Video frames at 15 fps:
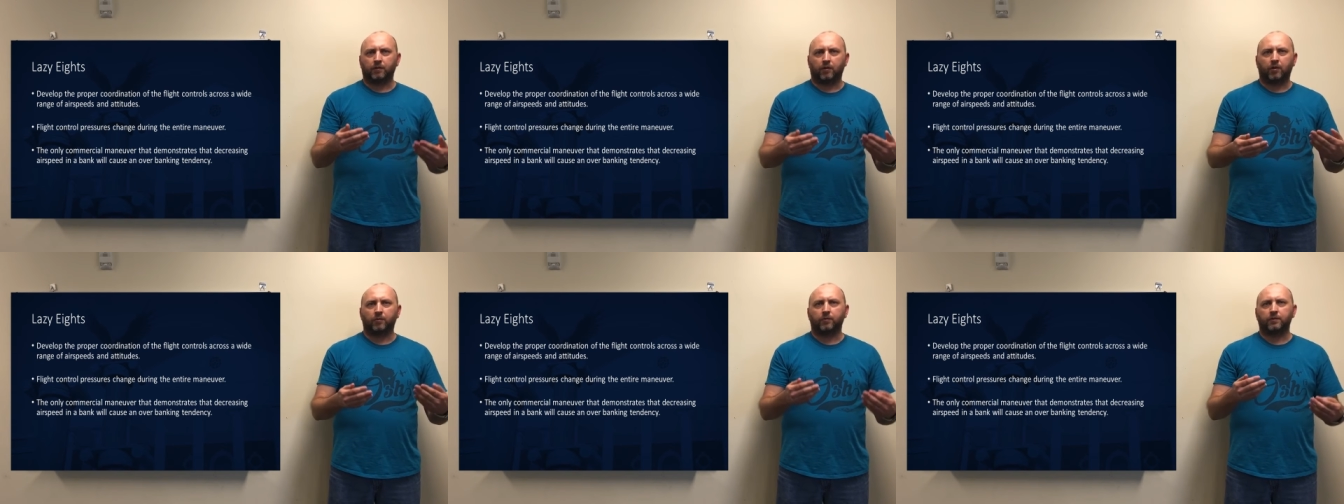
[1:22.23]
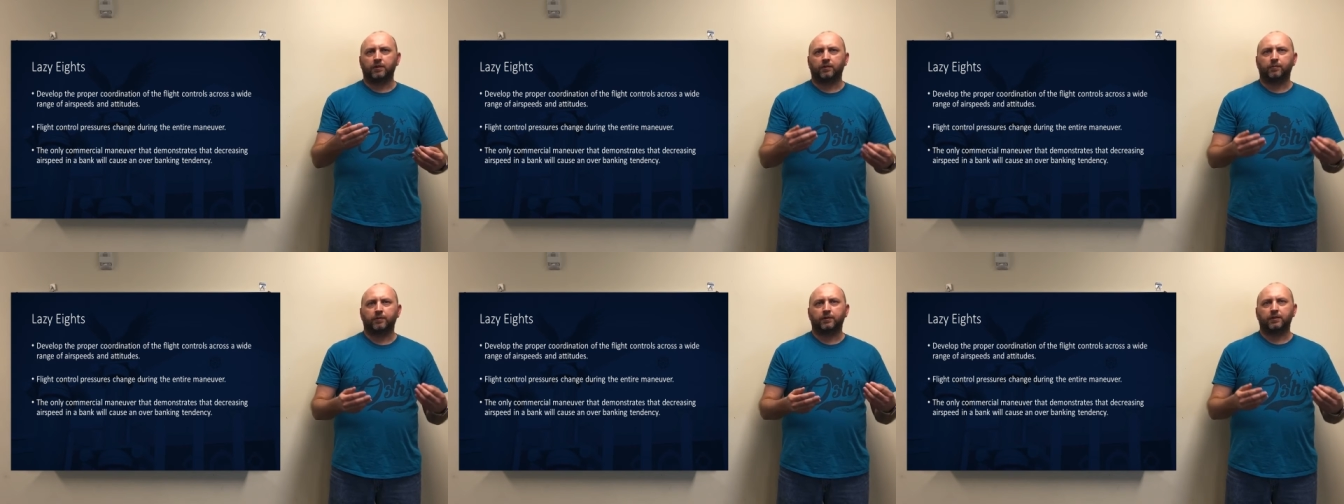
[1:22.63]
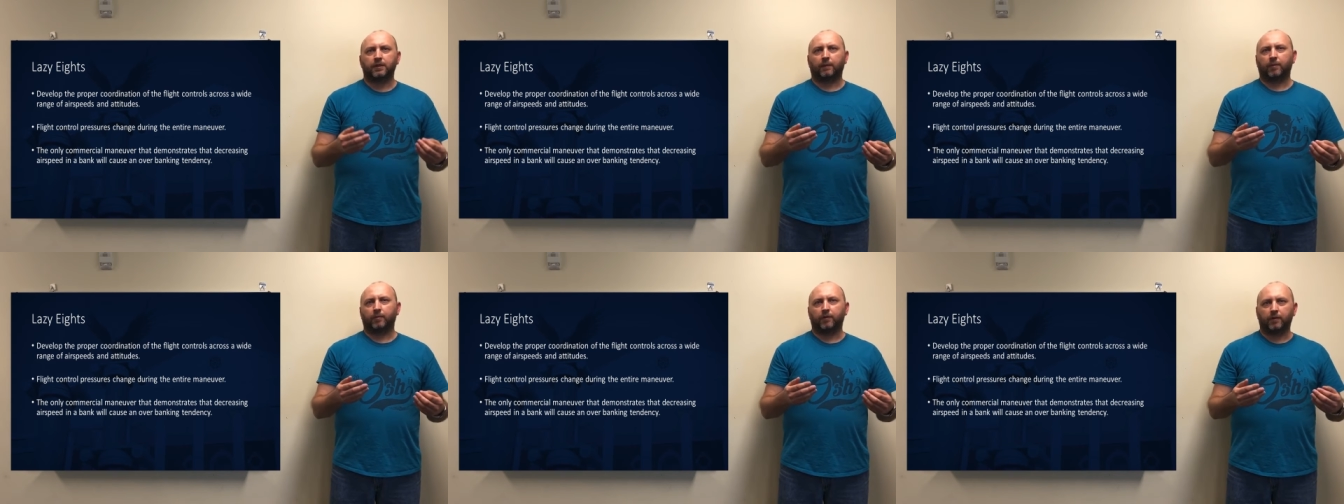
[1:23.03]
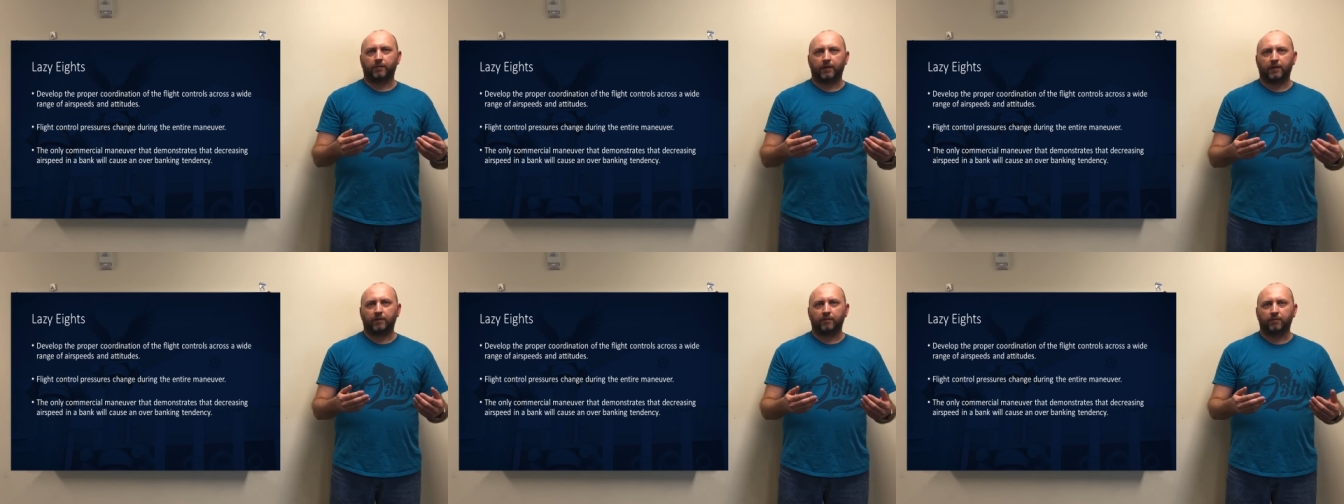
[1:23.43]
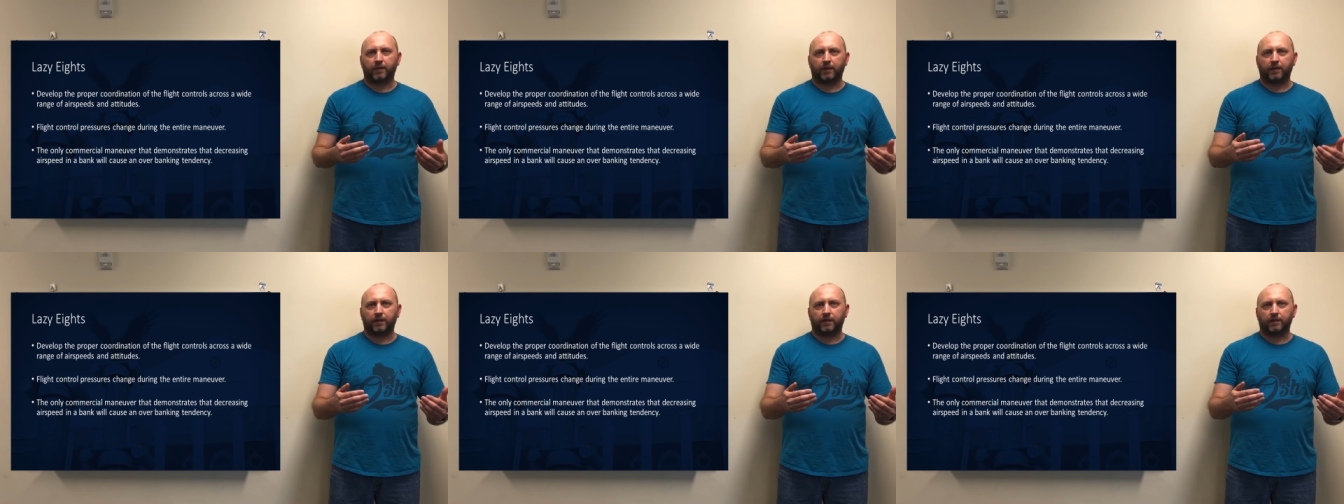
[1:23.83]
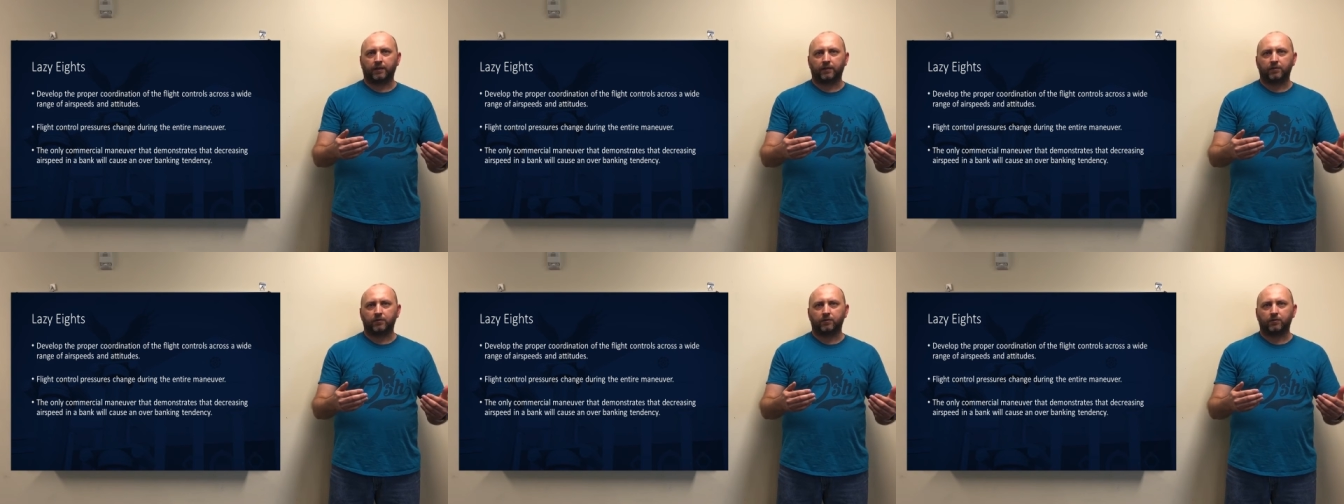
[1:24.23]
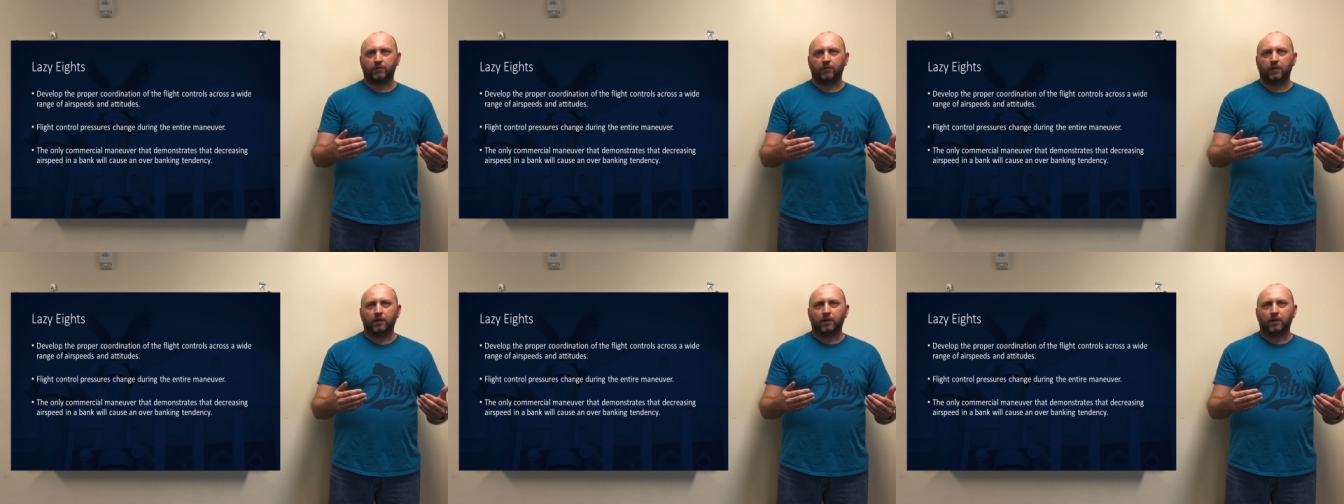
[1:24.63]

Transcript: almost imperceptible amount of bank, and as you